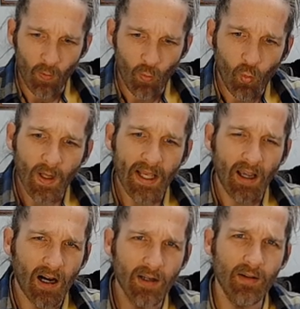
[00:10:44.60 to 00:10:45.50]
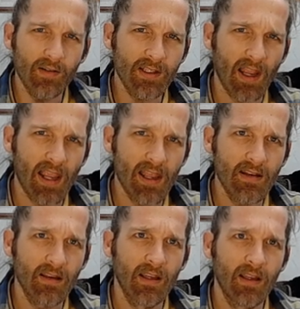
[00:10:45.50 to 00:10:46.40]
what I
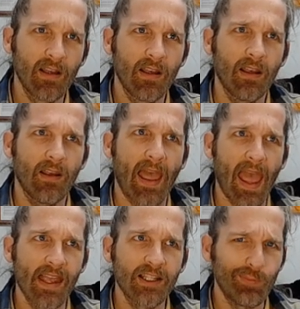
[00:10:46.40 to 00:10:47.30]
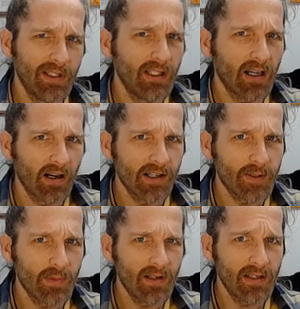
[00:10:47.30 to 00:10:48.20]
understand as being a
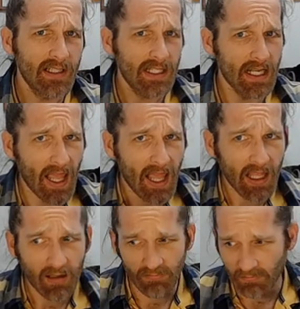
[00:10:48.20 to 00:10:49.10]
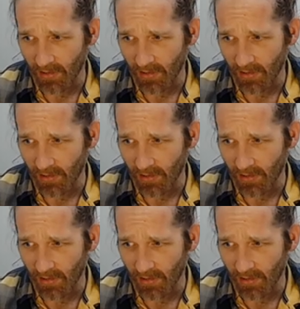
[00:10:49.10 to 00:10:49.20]
husband today,